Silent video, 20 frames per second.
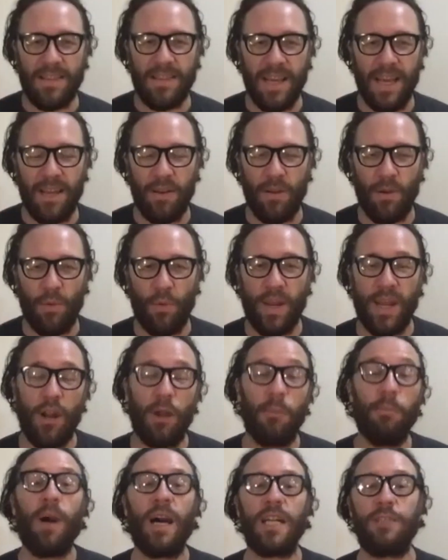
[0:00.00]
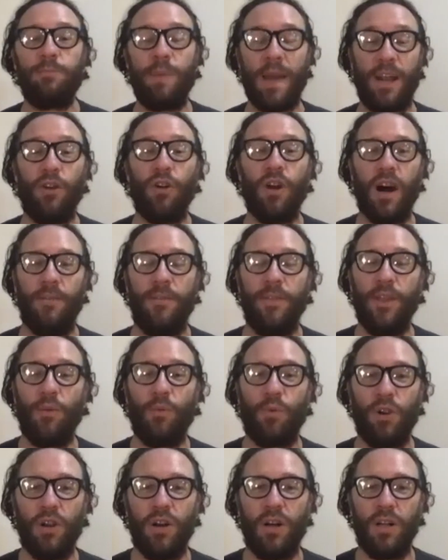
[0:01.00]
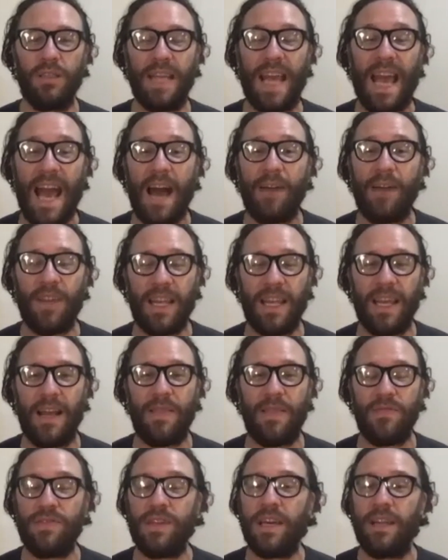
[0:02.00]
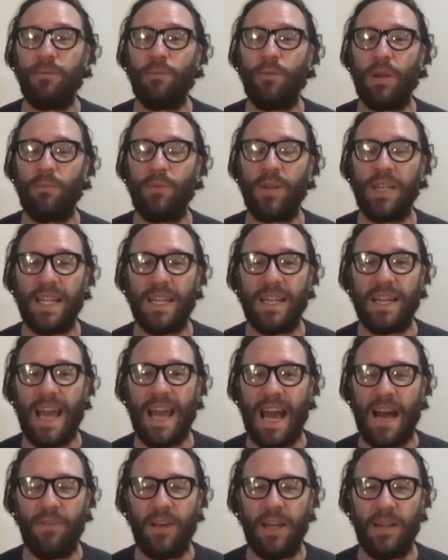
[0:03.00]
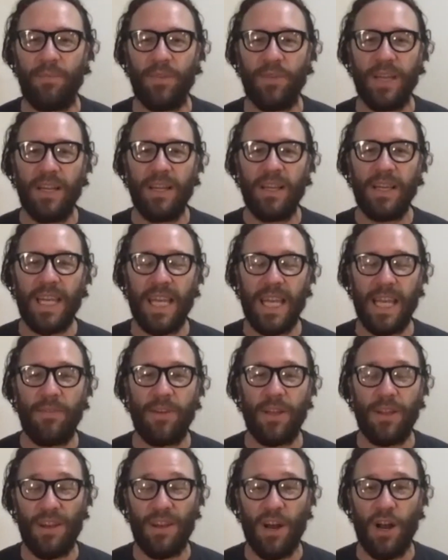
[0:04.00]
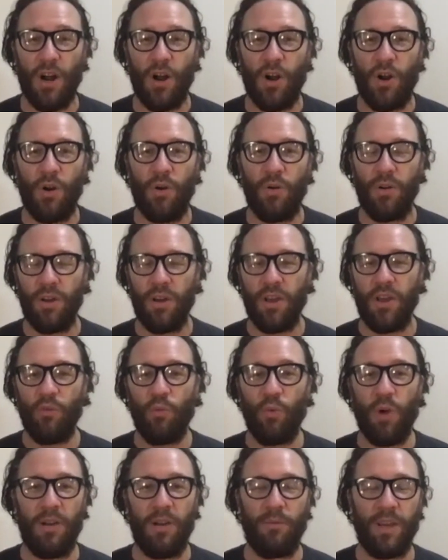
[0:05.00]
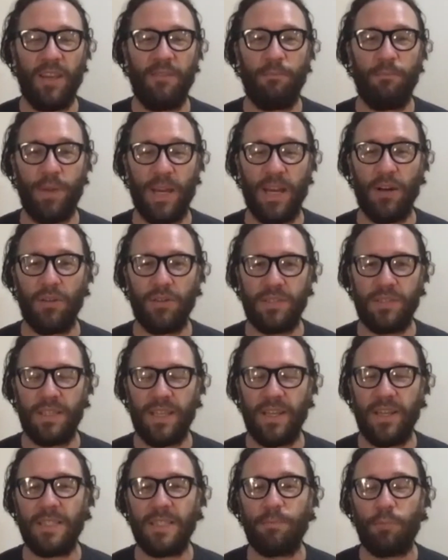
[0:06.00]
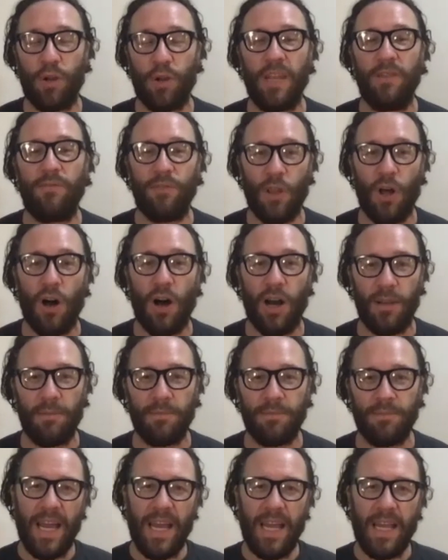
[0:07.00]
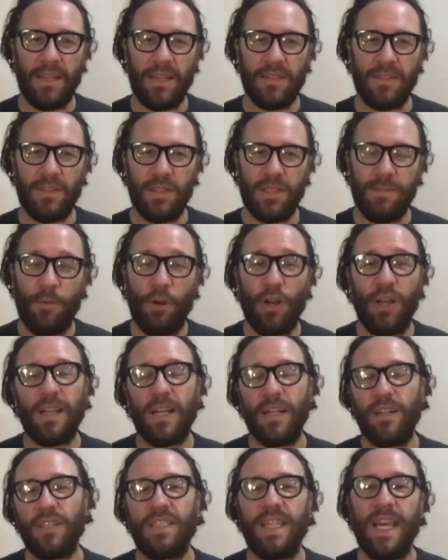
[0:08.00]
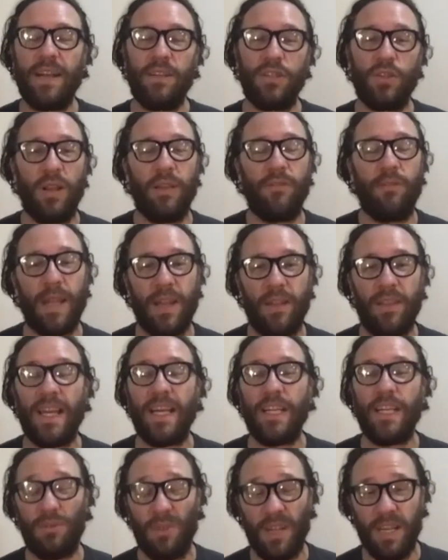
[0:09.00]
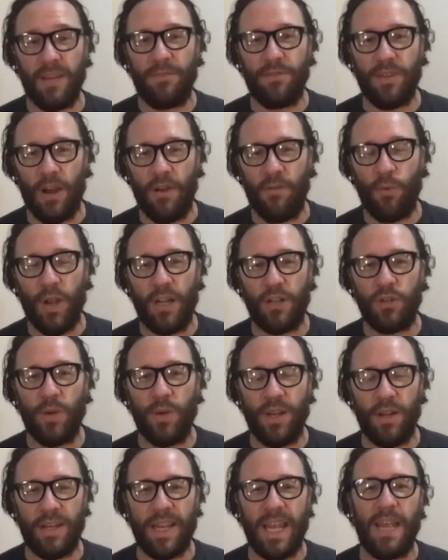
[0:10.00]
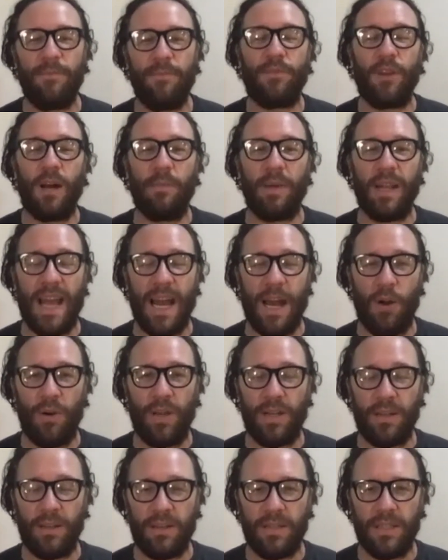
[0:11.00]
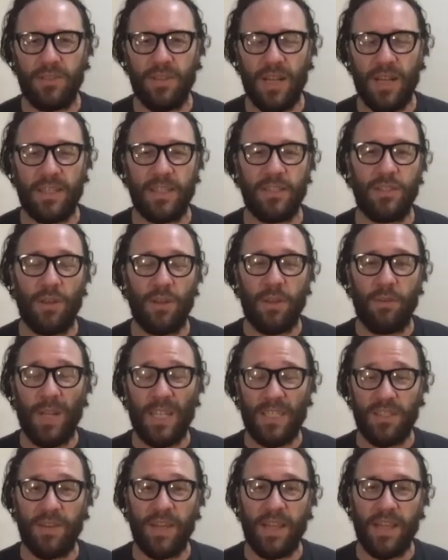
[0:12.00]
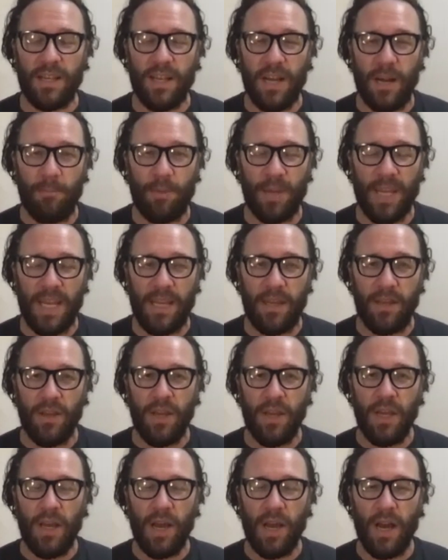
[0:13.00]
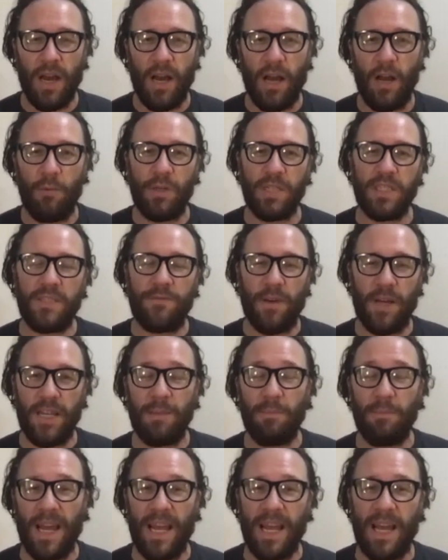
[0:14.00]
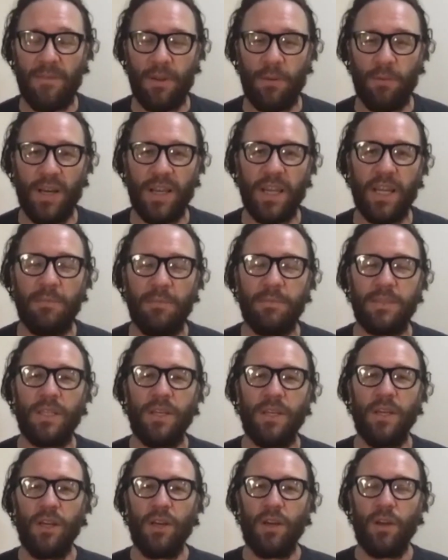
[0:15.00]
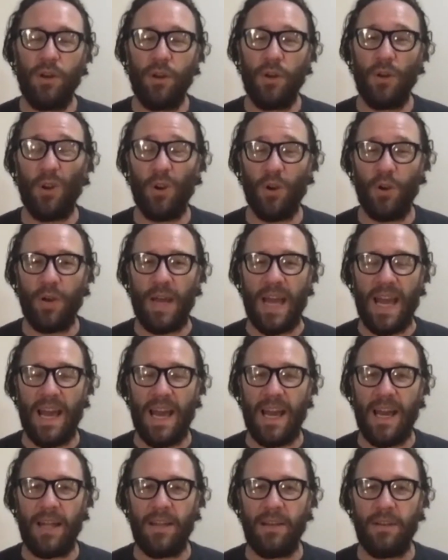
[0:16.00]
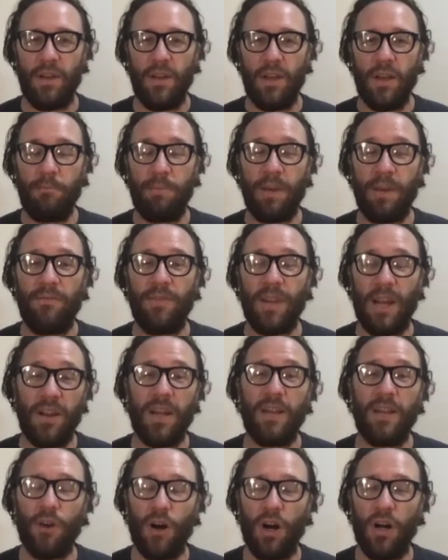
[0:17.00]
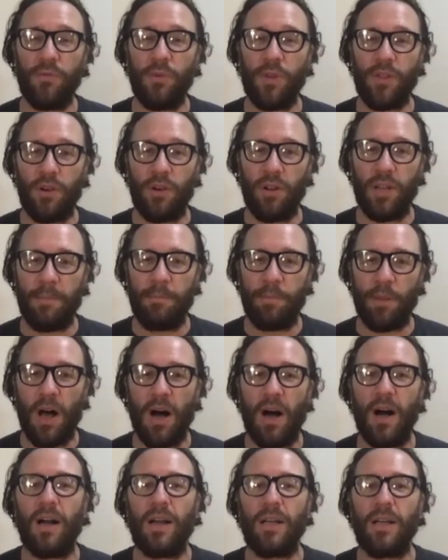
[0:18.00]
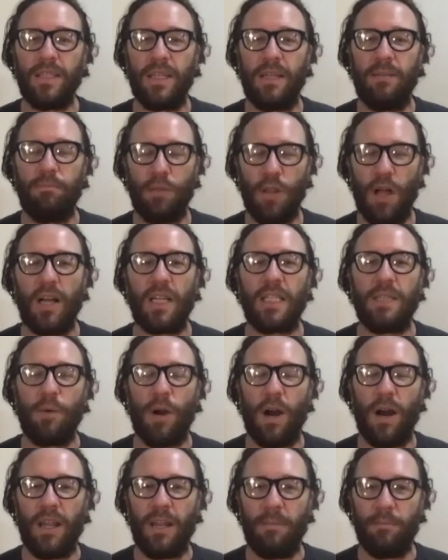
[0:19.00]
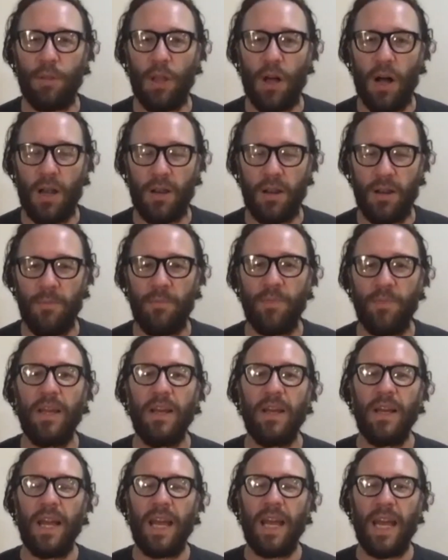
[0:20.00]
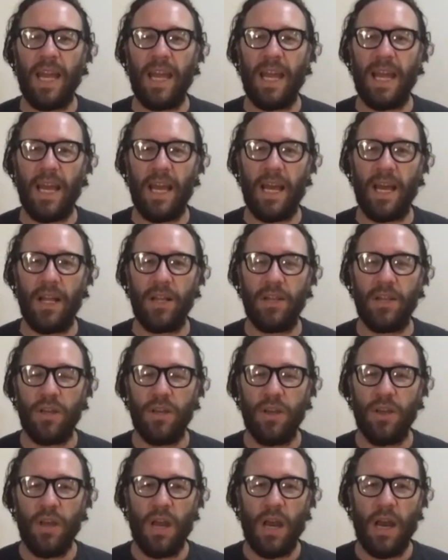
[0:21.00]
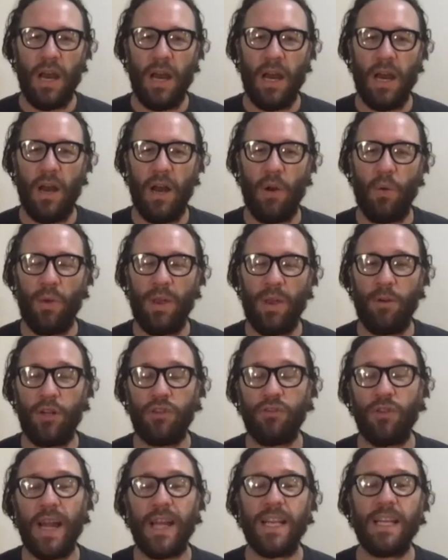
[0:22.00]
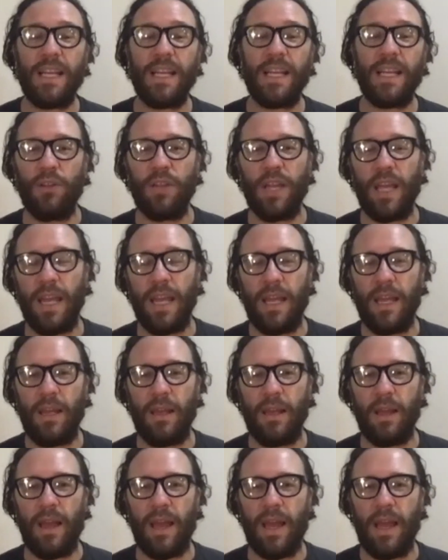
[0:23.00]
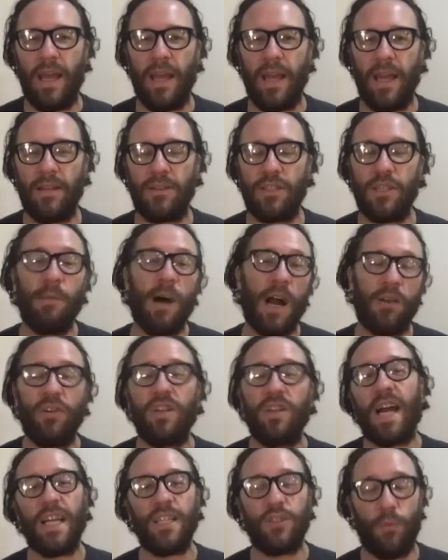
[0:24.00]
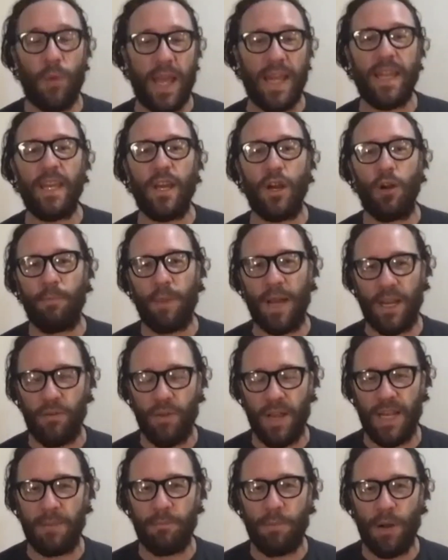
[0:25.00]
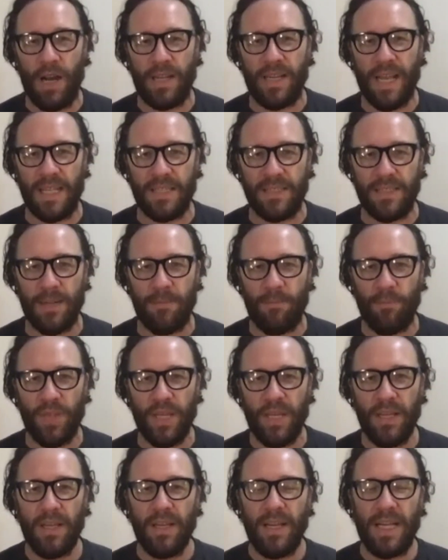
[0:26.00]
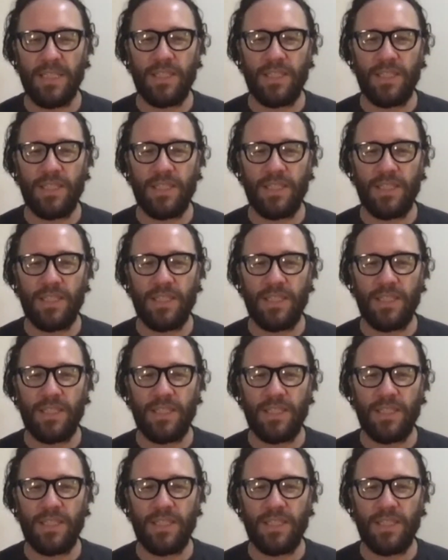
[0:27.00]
that we are much better off in the world having it than when we didn't have it, even though what we've built is pretty flawed. So it's important to understand sort of a bit of the history of where Twitter came from and how it constructed. So originally the company was funded by Evan Williams, who had been very involved with early blogs and Blogspot and Blogger. And we were trying to build a democratized radio by creating podcasting. And